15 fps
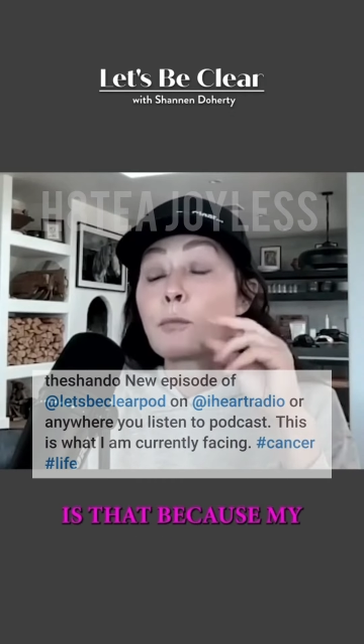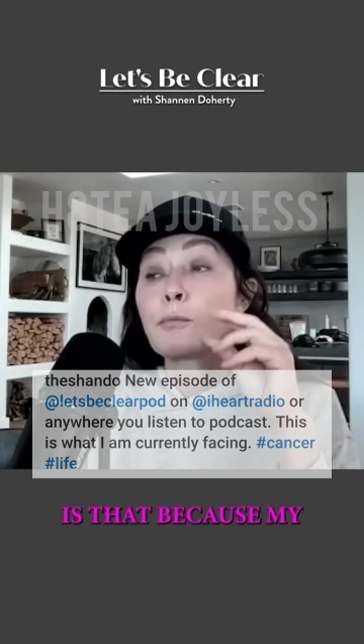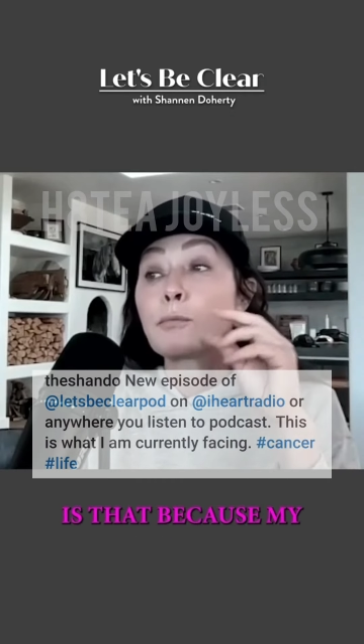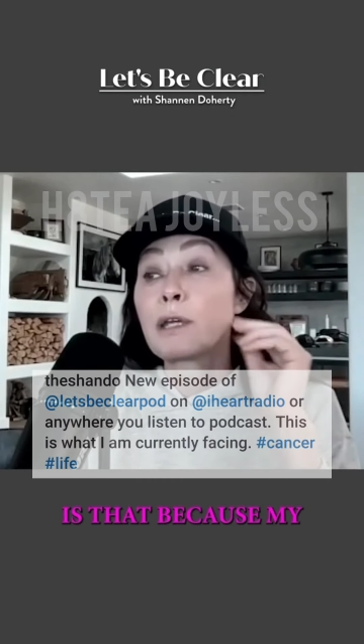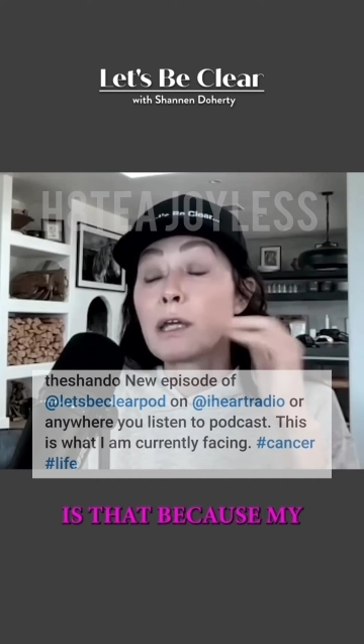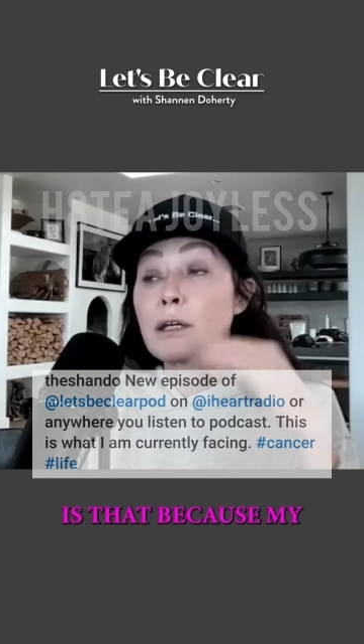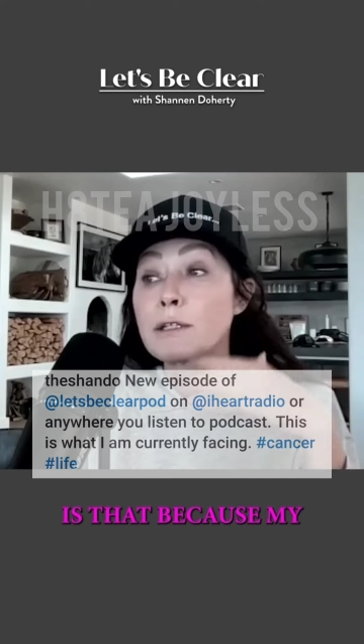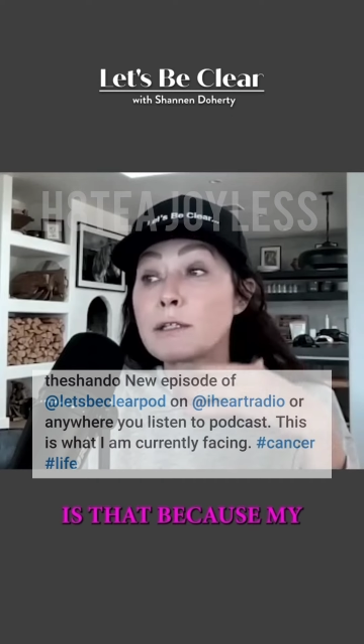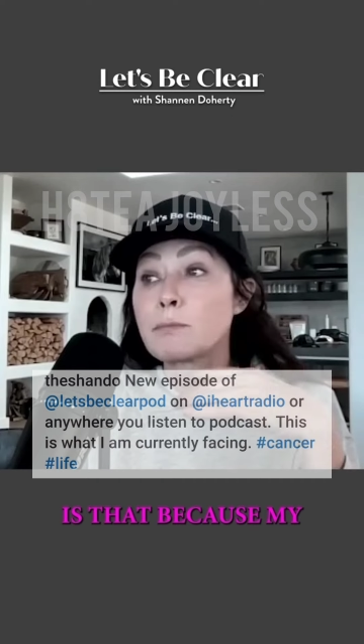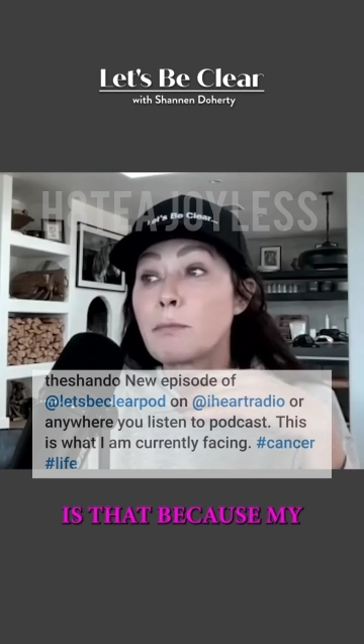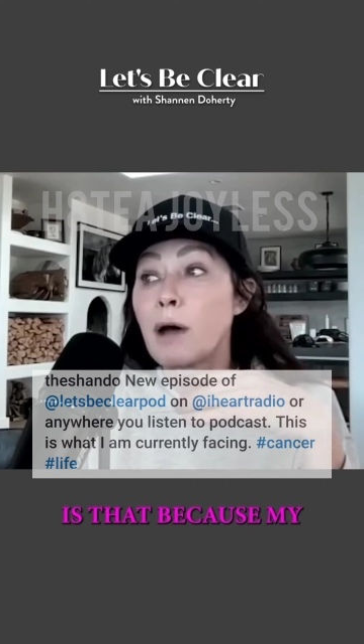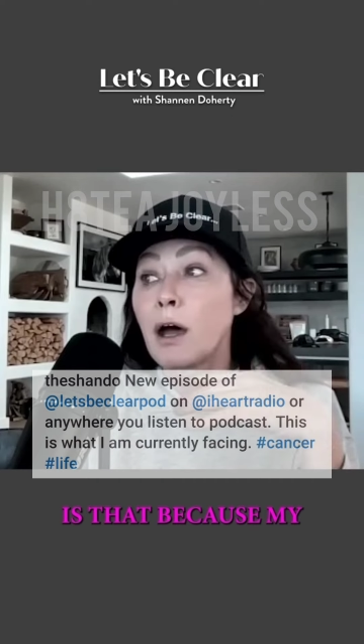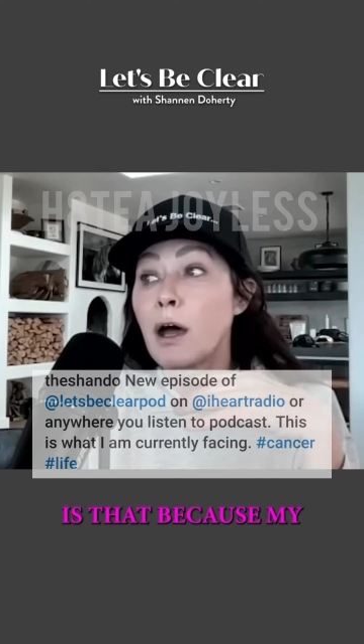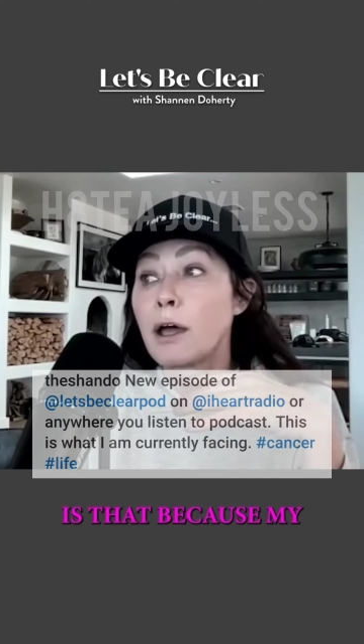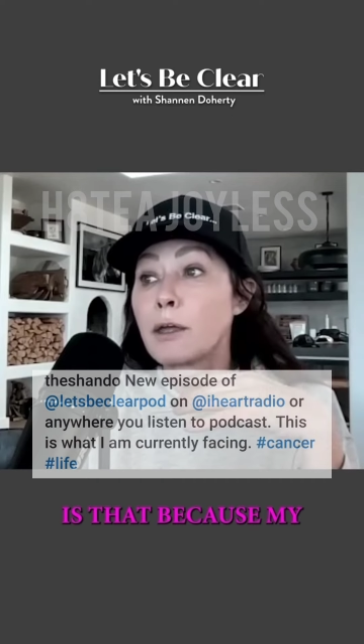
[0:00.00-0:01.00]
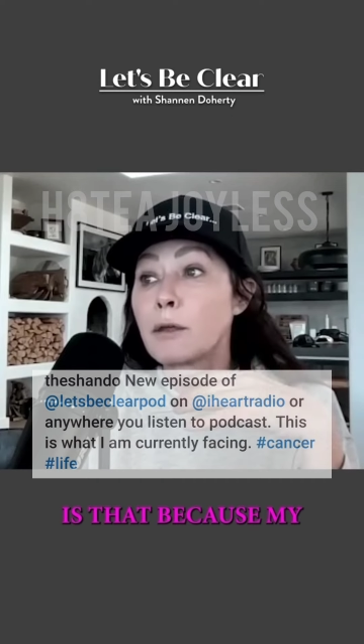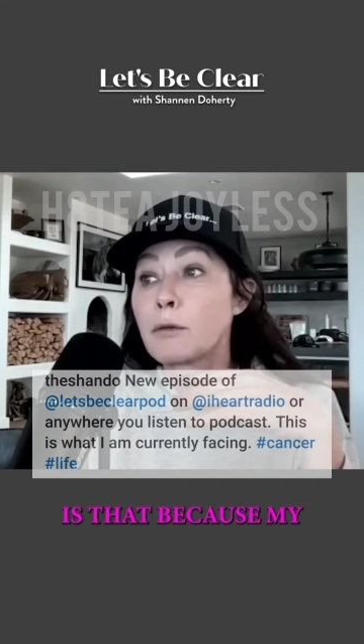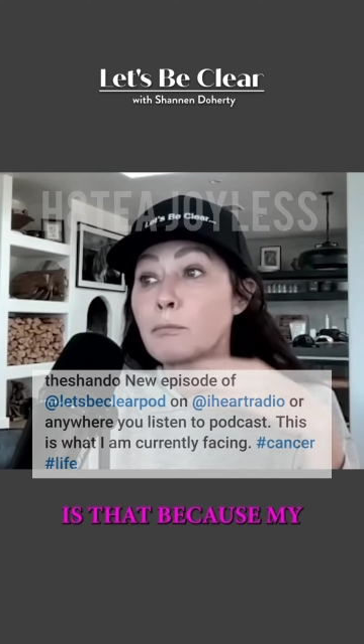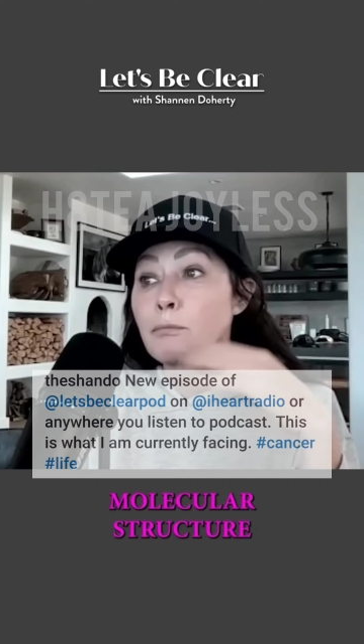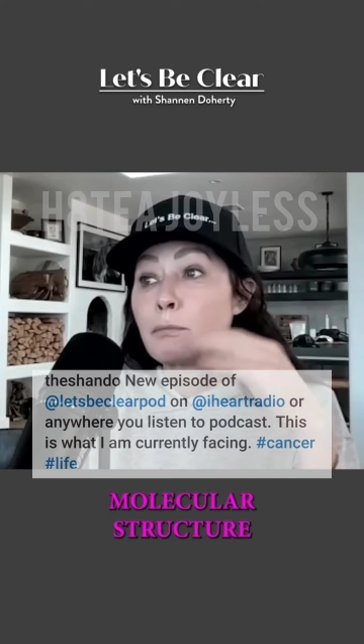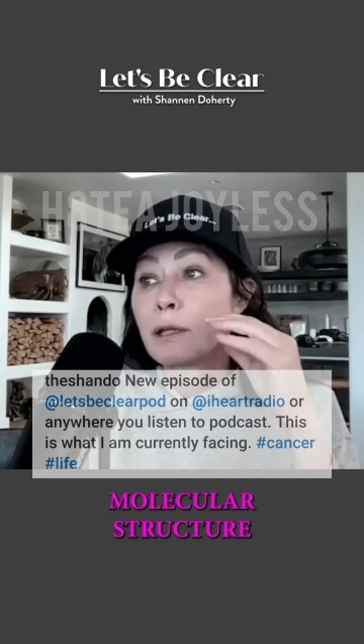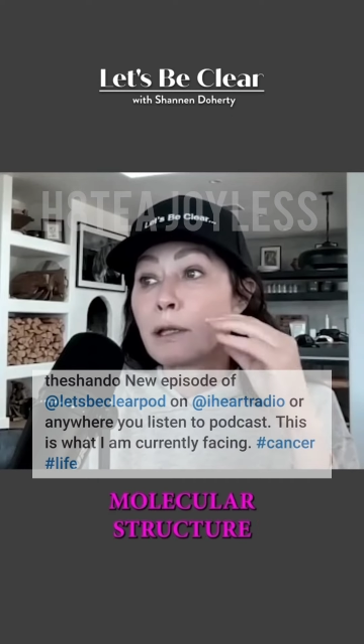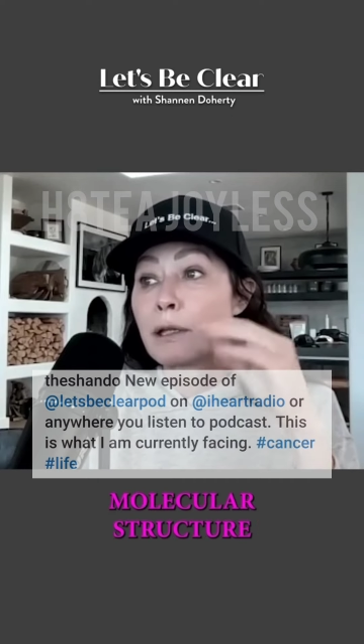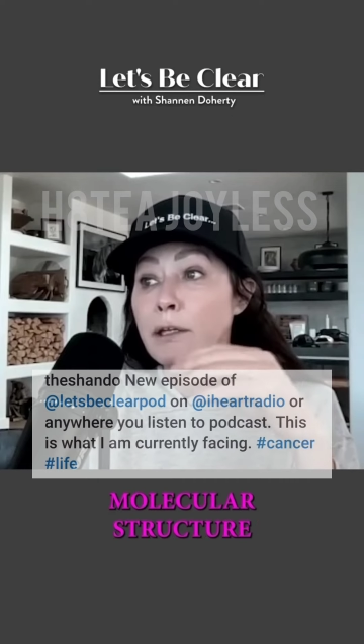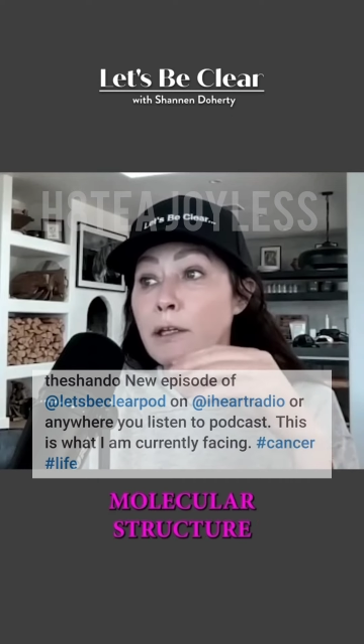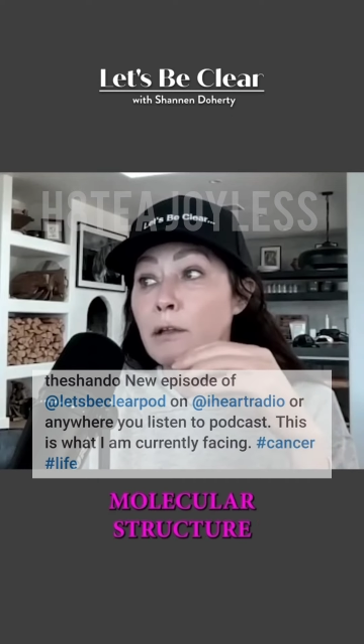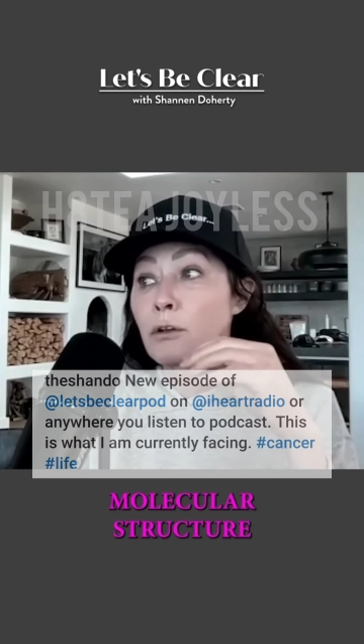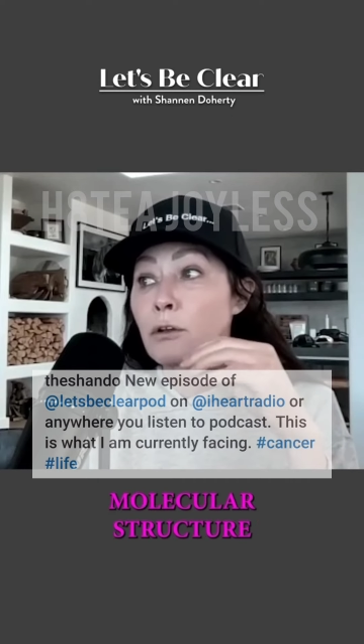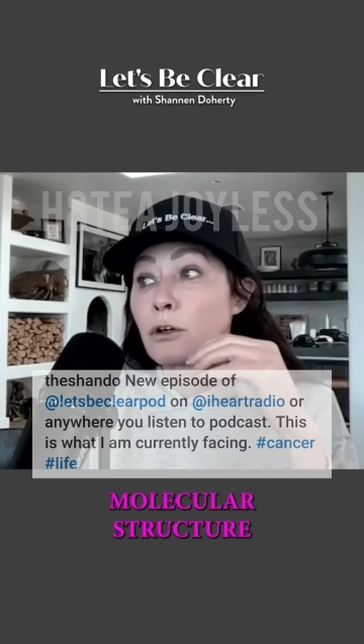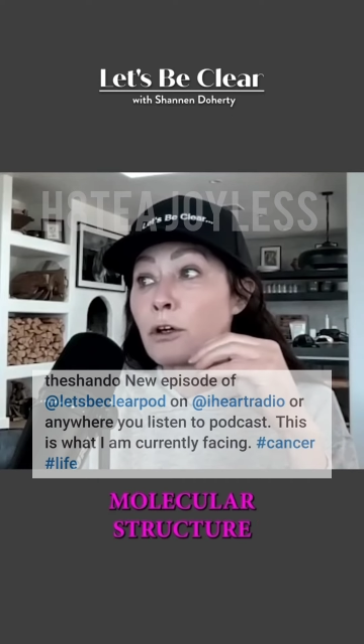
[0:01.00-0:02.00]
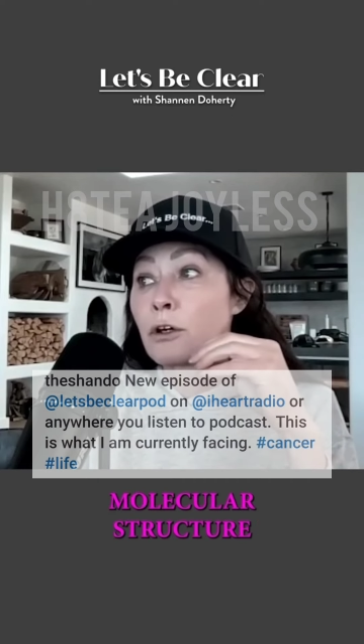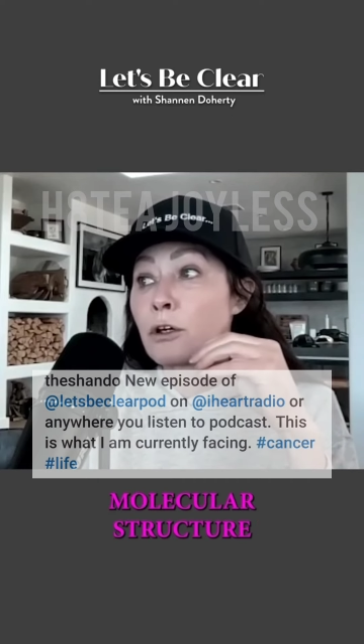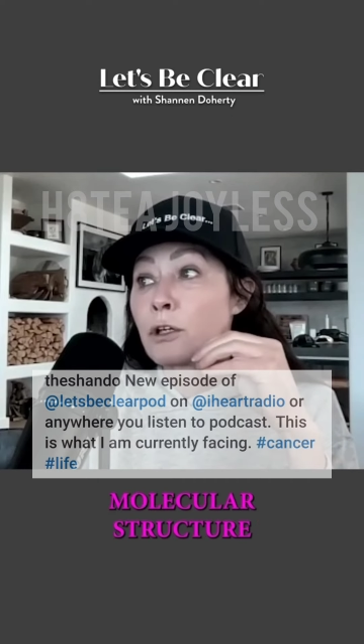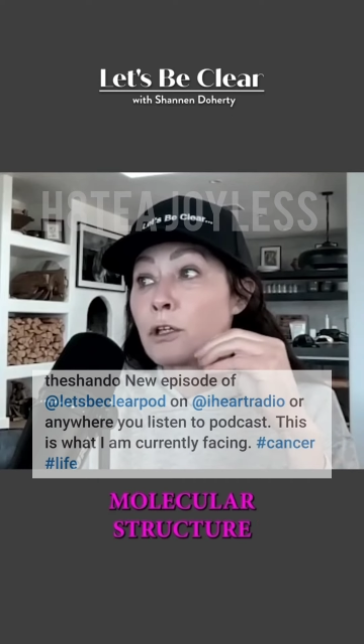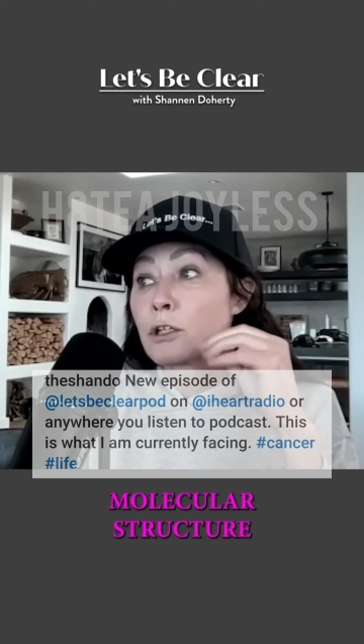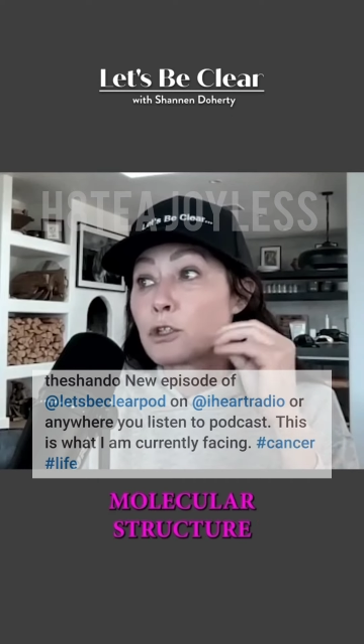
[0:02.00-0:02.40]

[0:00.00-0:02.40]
because my molecular